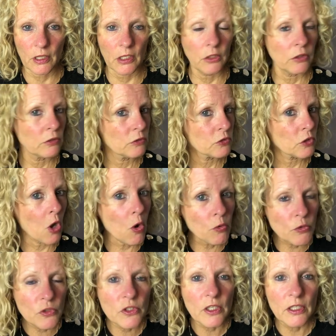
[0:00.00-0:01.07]
that you
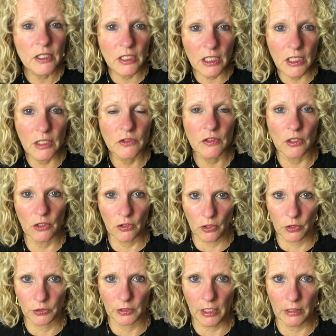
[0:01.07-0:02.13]
don't need an
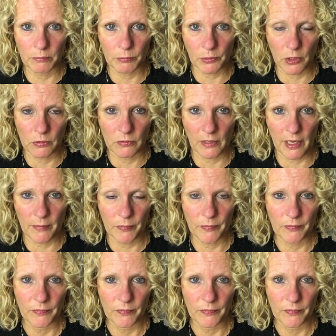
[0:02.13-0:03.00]
online program.